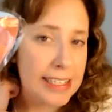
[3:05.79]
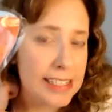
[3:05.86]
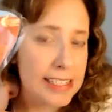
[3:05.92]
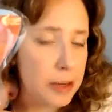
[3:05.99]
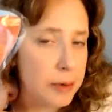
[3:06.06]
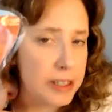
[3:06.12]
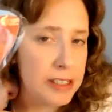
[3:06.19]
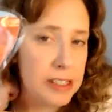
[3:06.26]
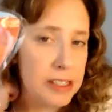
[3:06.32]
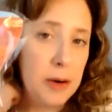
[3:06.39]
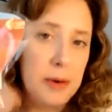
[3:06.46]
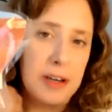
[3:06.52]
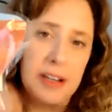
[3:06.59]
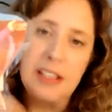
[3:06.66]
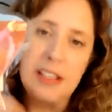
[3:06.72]
So a
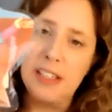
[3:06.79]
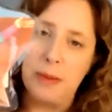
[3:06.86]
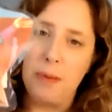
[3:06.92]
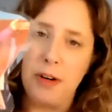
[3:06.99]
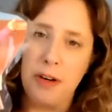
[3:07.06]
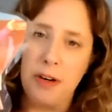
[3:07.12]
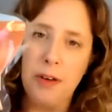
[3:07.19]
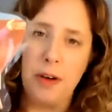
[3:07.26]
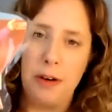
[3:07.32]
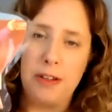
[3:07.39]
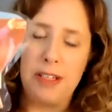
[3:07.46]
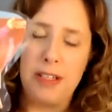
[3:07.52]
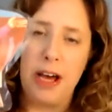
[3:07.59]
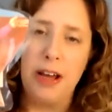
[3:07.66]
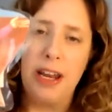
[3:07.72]
sower is someone who
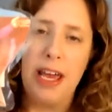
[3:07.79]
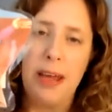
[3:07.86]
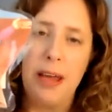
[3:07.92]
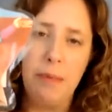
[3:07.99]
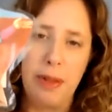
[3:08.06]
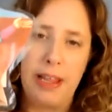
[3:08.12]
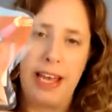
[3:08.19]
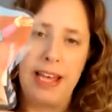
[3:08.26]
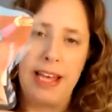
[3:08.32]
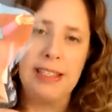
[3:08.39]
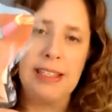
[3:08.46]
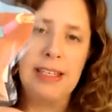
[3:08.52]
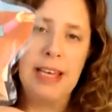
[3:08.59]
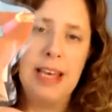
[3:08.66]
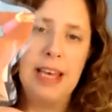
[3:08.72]
goes out and
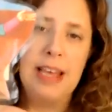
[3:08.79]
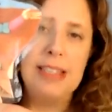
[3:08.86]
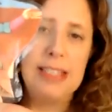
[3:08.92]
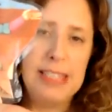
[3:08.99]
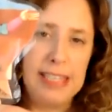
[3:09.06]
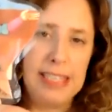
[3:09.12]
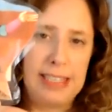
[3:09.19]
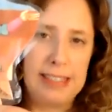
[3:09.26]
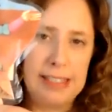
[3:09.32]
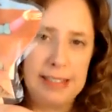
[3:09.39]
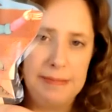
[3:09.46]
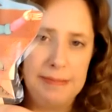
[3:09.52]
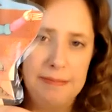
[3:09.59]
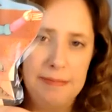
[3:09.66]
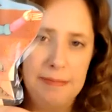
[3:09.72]
plants
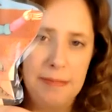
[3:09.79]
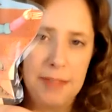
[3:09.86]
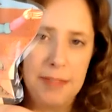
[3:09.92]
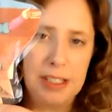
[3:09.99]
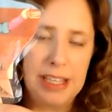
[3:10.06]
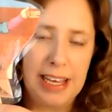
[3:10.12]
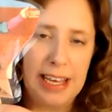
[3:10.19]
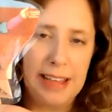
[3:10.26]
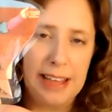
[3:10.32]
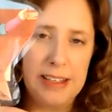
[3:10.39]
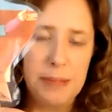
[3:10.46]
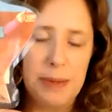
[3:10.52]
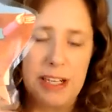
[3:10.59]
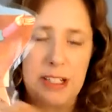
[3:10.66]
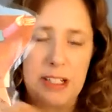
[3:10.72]
seeds, just like in
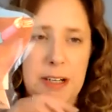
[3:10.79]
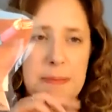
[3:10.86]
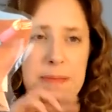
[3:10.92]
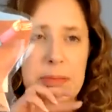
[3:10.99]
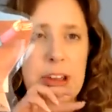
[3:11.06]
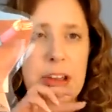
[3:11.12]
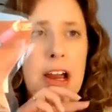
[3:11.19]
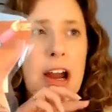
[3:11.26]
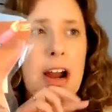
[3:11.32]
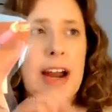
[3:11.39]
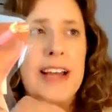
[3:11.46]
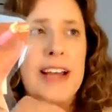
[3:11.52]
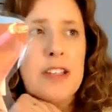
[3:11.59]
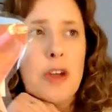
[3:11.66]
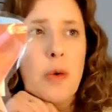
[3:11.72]
this picture. All
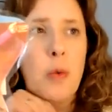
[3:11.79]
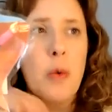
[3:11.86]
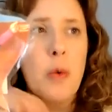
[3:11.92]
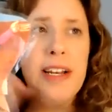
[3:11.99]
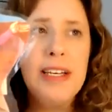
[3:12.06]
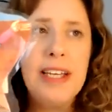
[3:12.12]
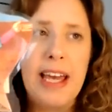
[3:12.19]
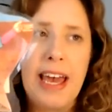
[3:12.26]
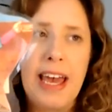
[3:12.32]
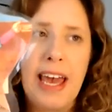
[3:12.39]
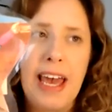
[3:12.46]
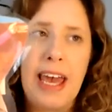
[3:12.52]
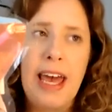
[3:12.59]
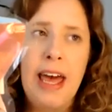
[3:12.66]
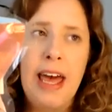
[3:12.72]
right, so one
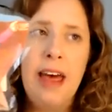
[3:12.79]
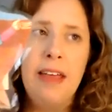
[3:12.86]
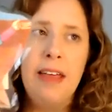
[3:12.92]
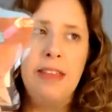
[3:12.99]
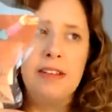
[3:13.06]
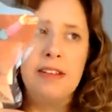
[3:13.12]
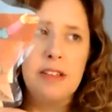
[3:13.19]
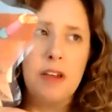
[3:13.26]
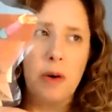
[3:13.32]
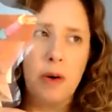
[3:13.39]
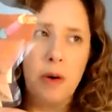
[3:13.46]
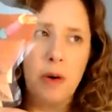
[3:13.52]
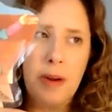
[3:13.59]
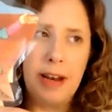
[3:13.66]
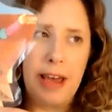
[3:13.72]
day the
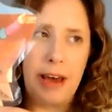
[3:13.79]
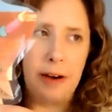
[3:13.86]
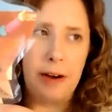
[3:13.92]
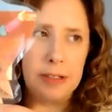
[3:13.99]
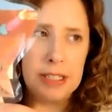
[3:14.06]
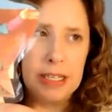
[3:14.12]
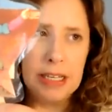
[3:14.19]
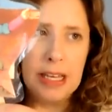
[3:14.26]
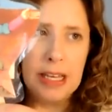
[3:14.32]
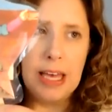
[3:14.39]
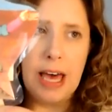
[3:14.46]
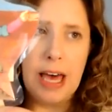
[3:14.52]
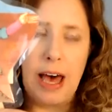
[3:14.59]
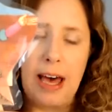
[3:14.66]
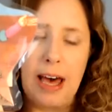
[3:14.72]
sower went out
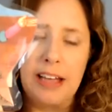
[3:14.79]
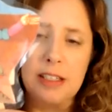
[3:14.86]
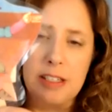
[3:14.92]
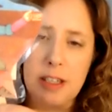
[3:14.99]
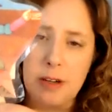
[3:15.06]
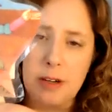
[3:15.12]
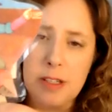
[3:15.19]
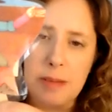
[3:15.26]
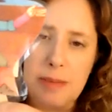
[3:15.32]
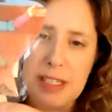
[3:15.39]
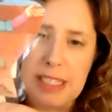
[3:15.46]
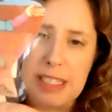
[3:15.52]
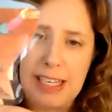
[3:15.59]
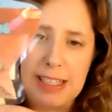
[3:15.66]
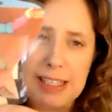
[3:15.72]
to sow some
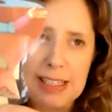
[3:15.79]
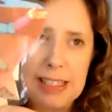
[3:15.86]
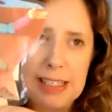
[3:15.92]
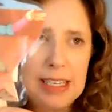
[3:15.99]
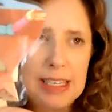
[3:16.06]
seeds.